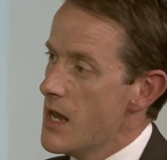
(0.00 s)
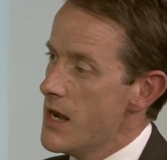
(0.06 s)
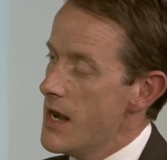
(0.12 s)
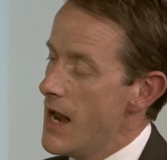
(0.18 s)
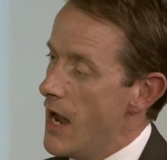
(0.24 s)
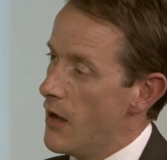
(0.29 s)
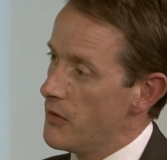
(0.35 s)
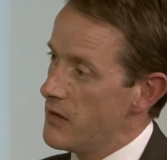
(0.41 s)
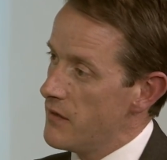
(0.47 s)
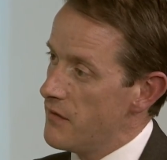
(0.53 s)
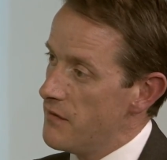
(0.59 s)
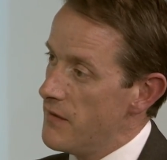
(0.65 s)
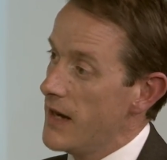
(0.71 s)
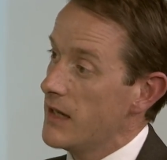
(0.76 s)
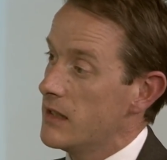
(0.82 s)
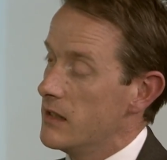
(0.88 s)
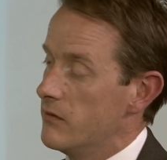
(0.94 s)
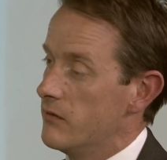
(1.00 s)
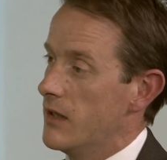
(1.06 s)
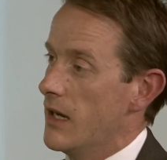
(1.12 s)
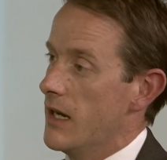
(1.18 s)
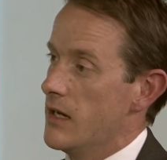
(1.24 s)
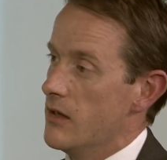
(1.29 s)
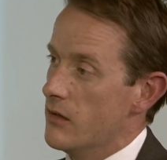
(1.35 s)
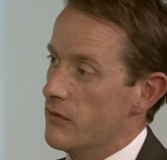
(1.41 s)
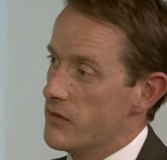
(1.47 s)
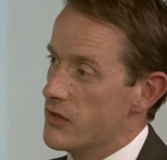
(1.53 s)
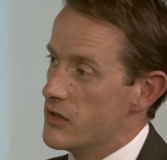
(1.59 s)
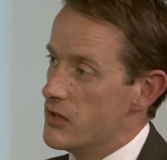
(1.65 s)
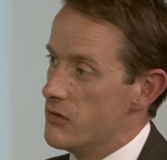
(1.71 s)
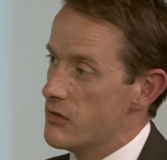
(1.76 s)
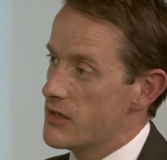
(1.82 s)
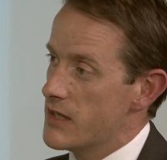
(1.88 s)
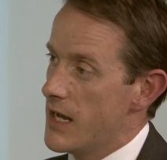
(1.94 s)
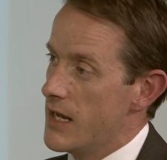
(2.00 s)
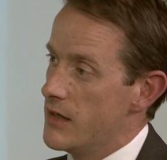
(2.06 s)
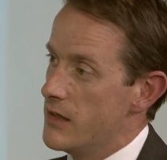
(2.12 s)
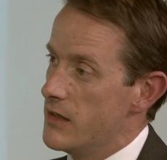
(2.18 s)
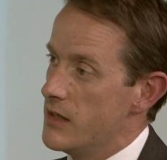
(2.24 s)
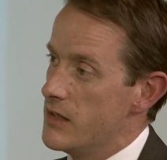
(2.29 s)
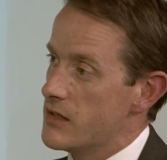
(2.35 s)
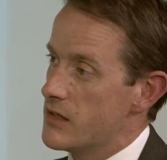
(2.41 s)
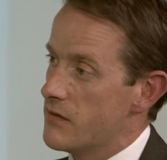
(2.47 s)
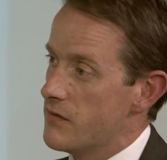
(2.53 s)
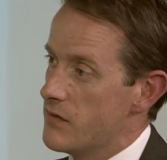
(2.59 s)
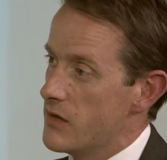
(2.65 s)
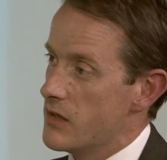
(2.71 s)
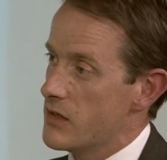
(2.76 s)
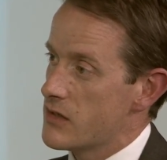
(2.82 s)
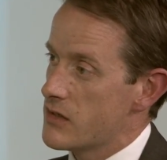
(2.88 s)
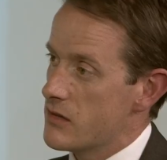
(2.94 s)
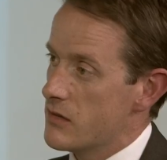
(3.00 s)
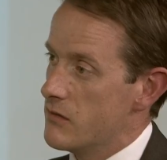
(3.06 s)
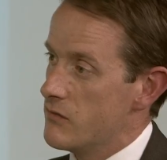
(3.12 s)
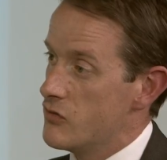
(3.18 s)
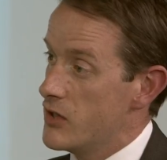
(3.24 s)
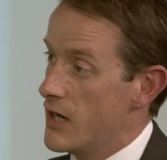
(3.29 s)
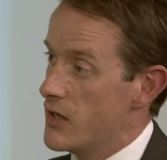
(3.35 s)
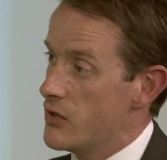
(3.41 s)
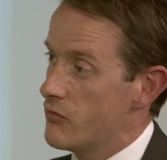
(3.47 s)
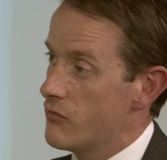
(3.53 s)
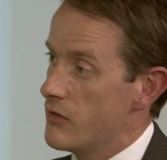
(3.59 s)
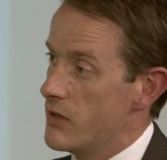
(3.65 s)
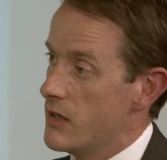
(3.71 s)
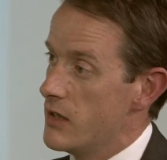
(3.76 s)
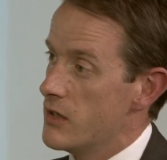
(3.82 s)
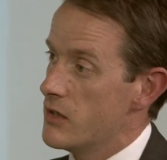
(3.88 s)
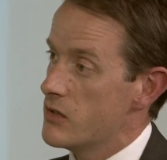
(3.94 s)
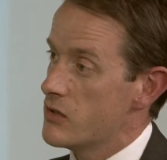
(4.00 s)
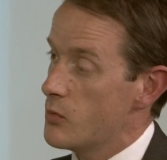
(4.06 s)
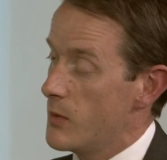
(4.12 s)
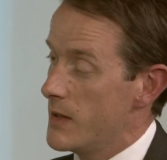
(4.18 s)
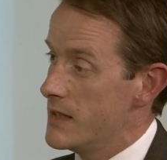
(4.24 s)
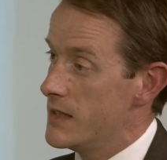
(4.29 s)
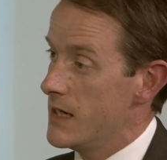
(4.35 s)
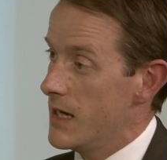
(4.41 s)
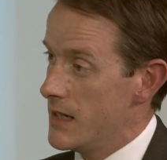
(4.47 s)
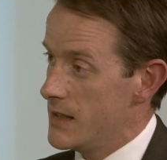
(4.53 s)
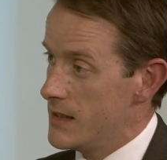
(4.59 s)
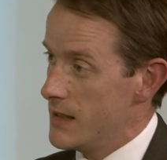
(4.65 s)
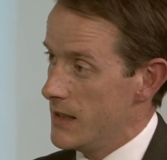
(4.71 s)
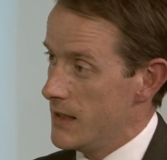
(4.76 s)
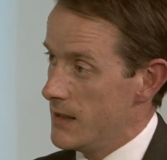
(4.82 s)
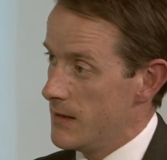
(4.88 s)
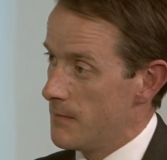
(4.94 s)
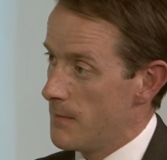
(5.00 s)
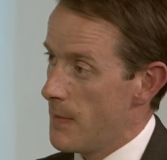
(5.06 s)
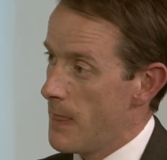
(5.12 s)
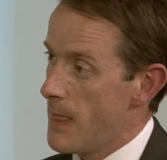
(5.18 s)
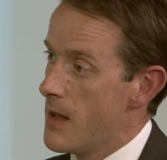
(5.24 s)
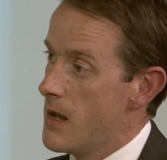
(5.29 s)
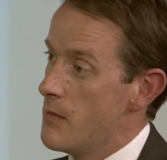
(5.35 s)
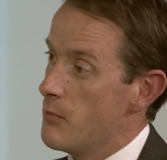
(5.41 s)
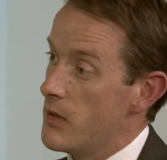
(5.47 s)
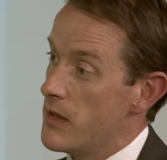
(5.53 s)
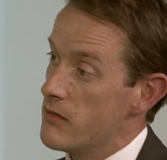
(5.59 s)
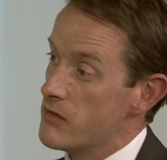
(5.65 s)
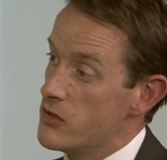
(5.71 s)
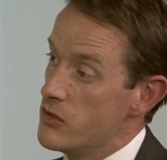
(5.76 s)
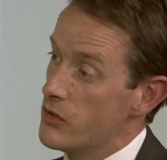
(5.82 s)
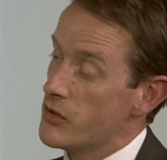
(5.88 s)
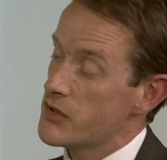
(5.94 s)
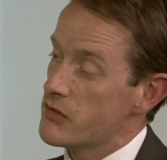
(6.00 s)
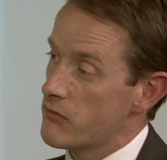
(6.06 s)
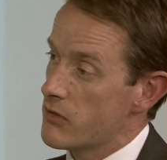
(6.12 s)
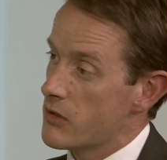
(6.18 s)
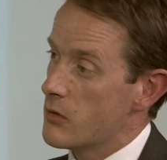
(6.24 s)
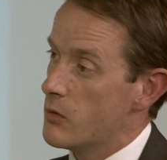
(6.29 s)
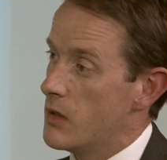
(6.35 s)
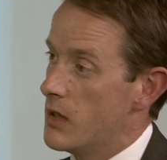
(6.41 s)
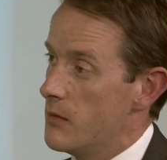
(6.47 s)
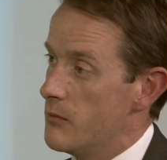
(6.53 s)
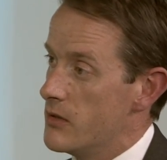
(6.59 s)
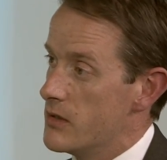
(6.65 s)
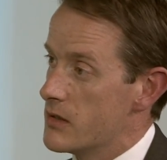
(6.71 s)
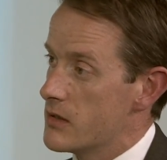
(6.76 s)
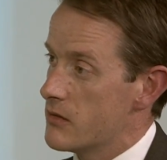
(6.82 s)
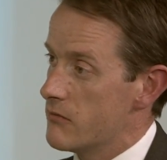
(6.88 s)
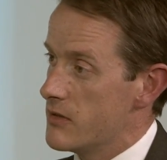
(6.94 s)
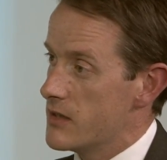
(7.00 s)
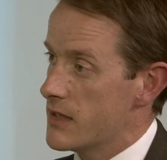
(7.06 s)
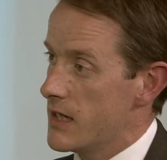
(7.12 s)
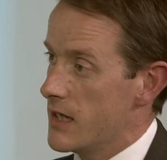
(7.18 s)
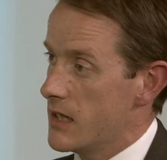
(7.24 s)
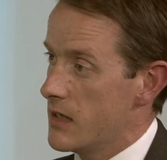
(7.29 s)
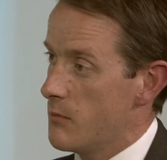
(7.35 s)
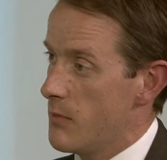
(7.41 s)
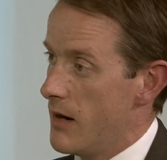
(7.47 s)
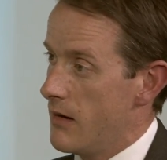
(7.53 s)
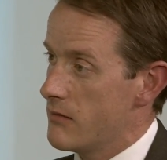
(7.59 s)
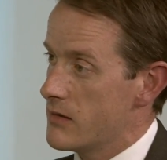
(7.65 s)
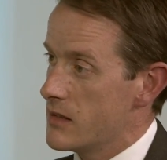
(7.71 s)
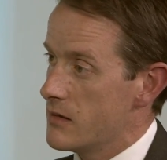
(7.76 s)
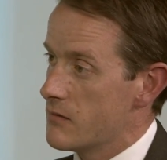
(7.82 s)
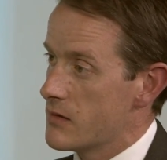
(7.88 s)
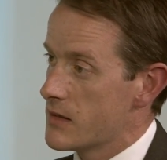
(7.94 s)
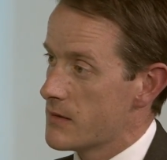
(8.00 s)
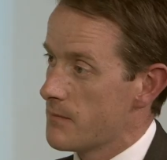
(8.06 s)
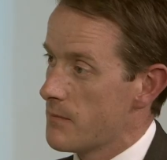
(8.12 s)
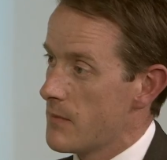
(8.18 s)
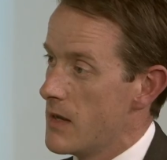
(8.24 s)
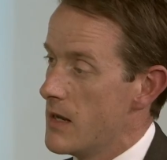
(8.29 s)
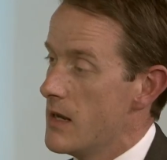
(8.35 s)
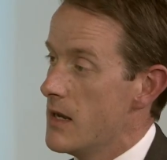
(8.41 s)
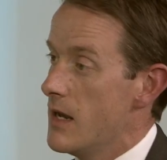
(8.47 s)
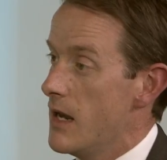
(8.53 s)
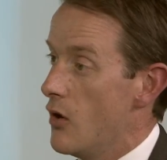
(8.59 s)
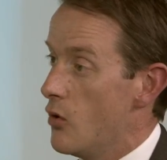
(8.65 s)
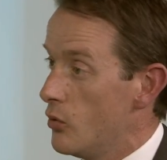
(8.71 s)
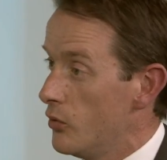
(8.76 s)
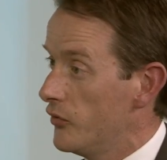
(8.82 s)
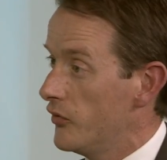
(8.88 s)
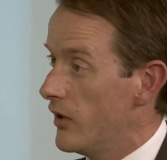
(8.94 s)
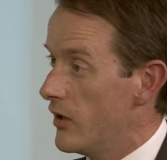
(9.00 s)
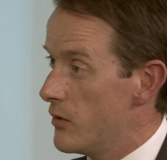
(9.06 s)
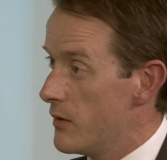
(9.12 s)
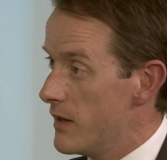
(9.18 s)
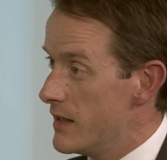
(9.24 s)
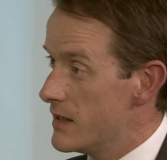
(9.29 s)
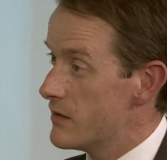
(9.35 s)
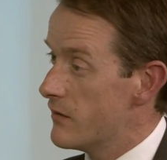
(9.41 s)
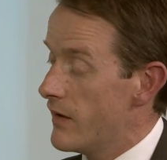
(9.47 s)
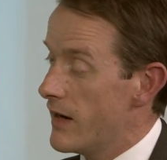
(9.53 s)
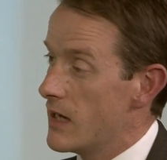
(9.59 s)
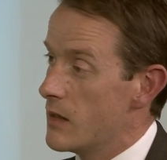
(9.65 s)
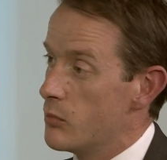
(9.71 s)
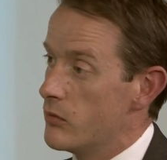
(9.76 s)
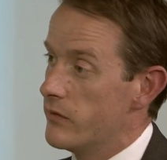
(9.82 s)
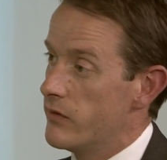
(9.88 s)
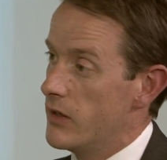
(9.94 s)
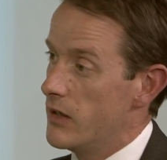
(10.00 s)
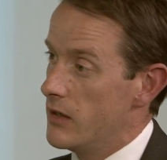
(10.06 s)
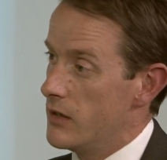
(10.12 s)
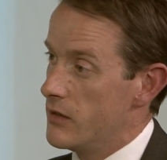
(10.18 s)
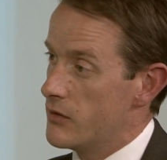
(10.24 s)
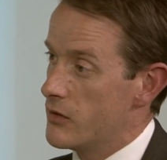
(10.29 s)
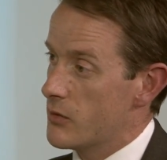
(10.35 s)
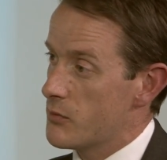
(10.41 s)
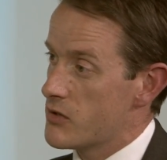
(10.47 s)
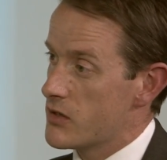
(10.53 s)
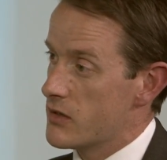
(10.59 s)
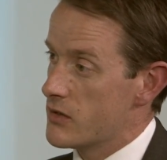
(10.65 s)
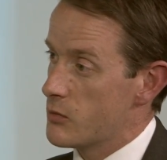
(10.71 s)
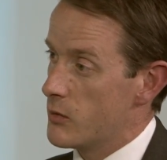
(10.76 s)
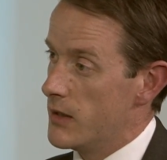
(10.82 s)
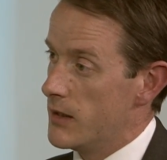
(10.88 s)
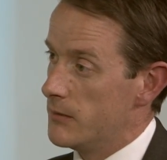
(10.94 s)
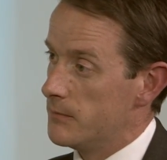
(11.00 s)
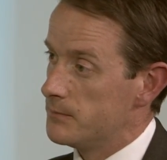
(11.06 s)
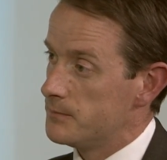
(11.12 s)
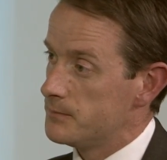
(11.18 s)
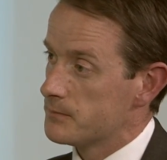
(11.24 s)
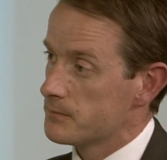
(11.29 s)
Now the effective date of this new standard is the 1st of January 2018. But there's not a requirement to restate comparatives. Also is available for early adoption as well.